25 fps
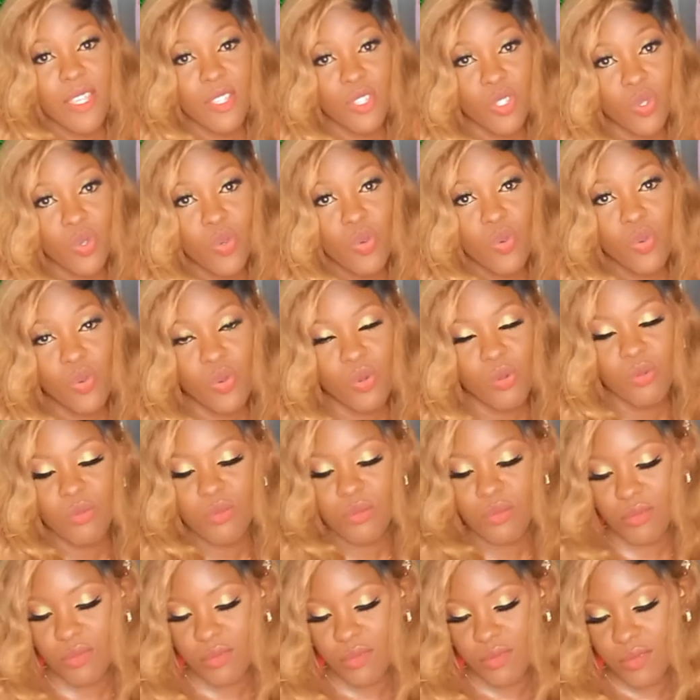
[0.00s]
school.
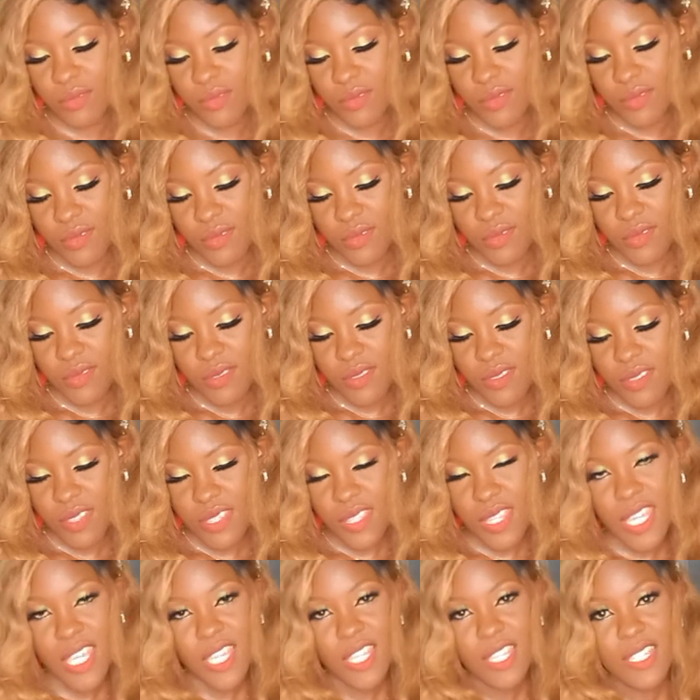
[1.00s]

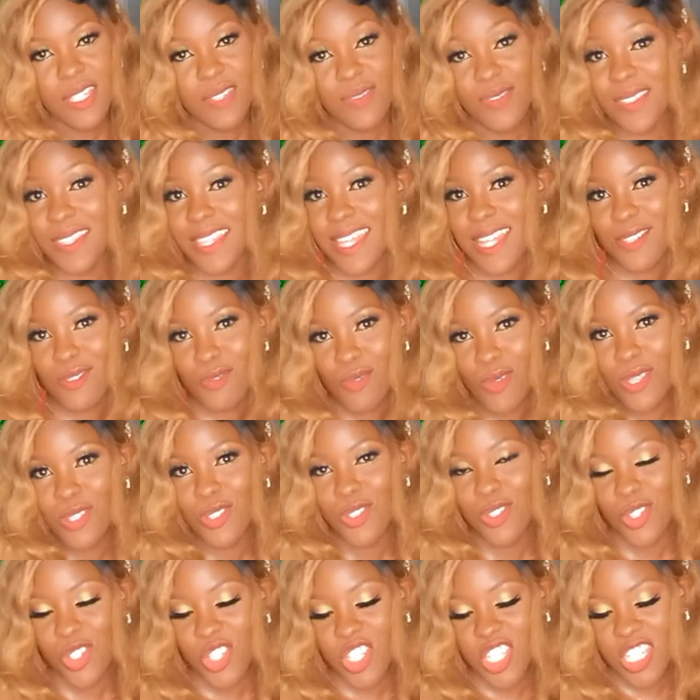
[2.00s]
Thanks for that
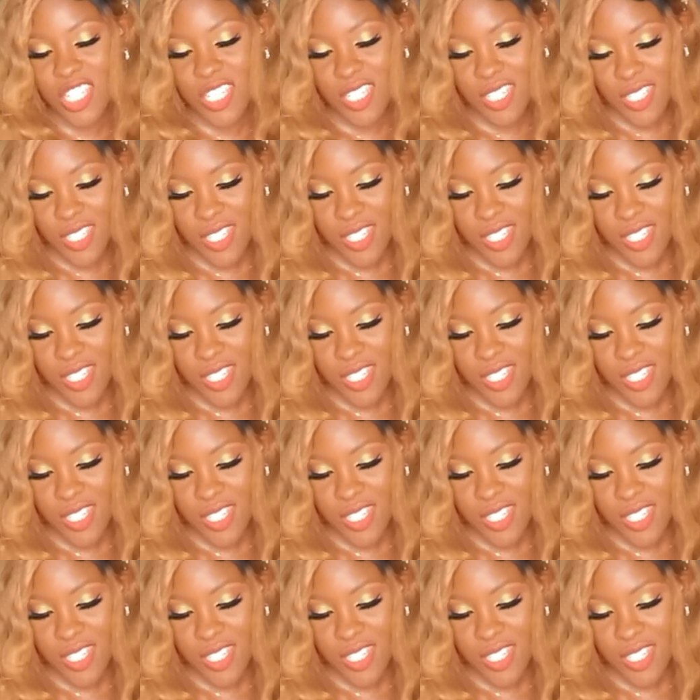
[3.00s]
question.